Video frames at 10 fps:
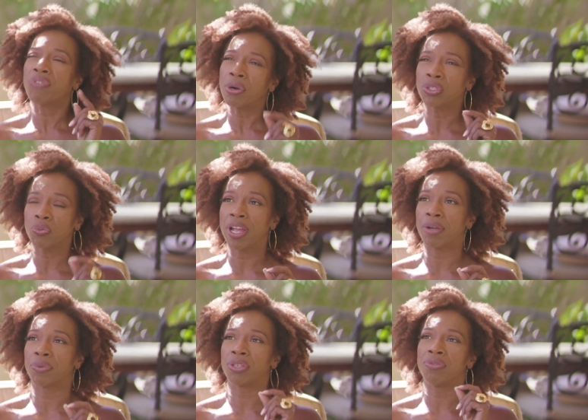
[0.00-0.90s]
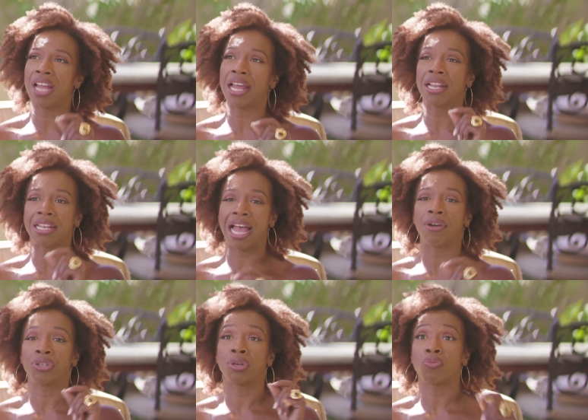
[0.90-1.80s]
the first way where you not
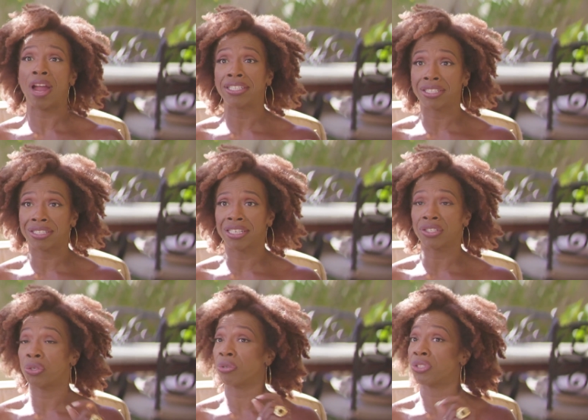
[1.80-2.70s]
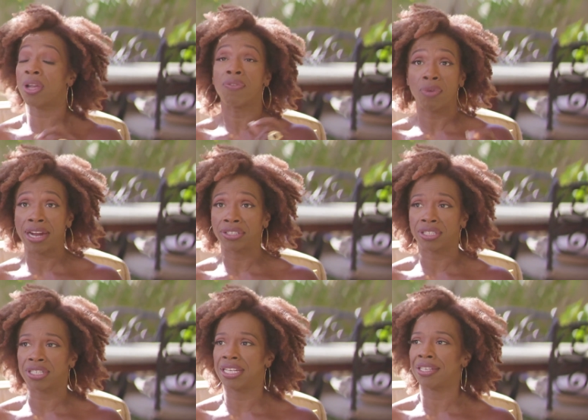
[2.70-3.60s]
allow your righteousness, your
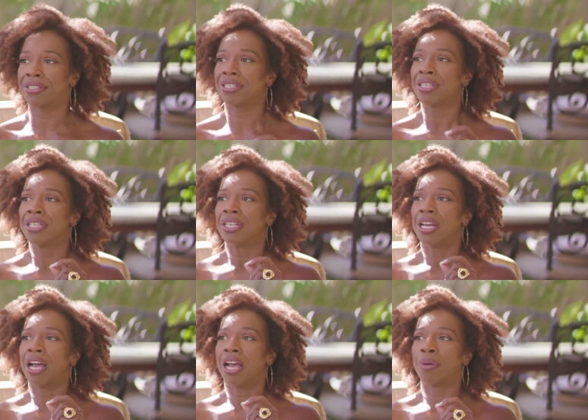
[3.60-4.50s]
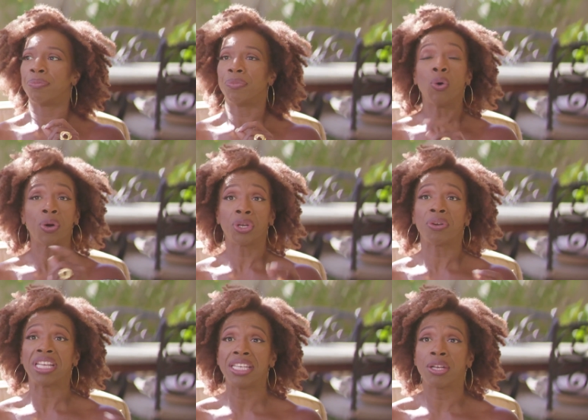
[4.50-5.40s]
self-righteousness, um, or
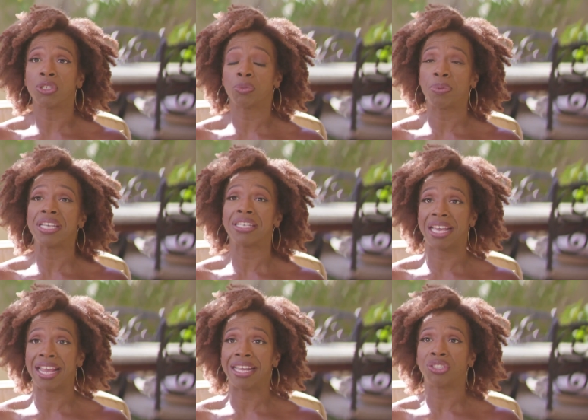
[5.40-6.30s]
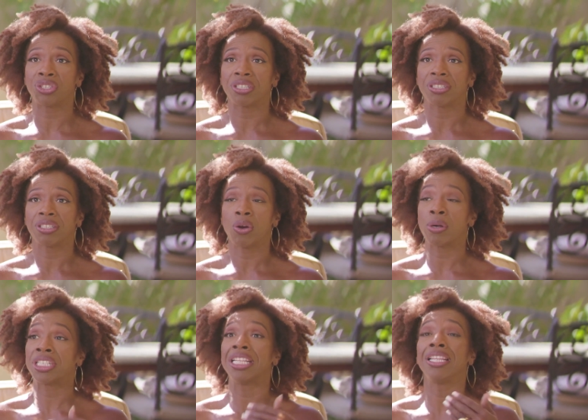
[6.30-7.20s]
your ego to be engaged
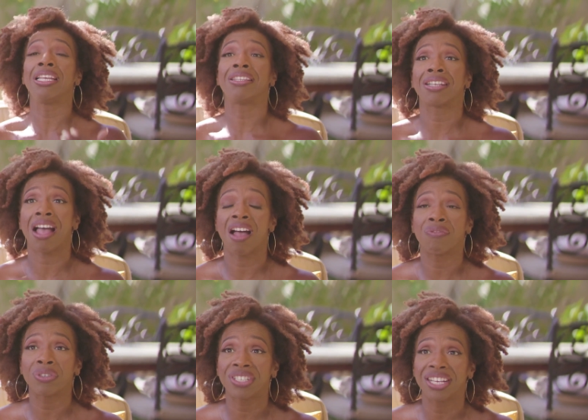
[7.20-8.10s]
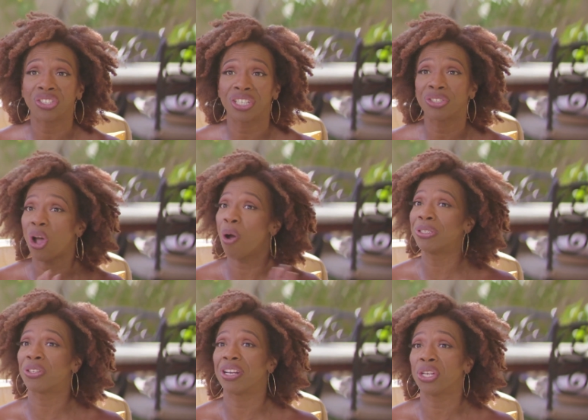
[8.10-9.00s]
or to lead the conversation. It's
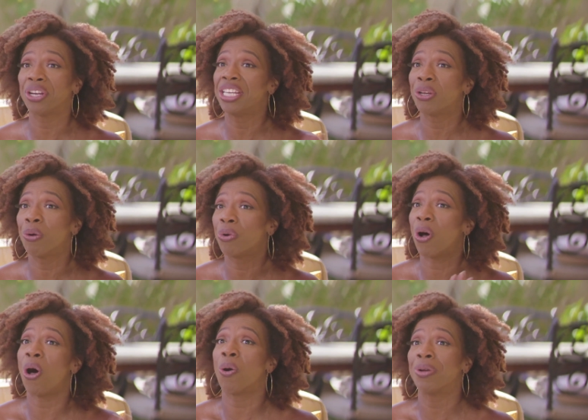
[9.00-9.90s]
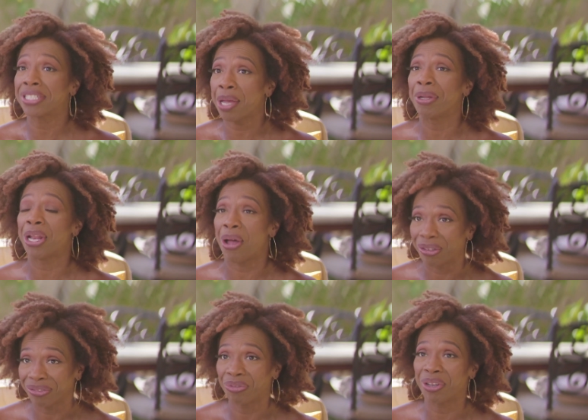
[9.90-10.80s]
always going to, your ego will always come
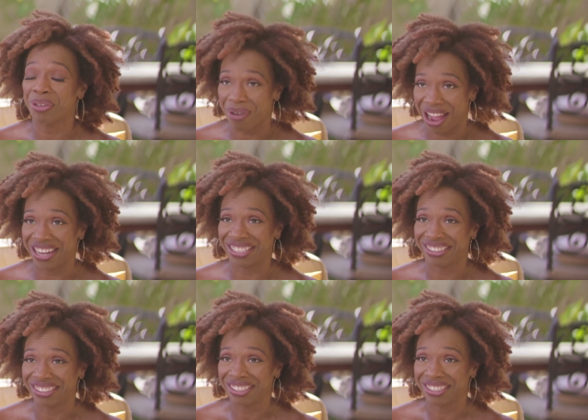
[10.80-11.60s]
along for the ride.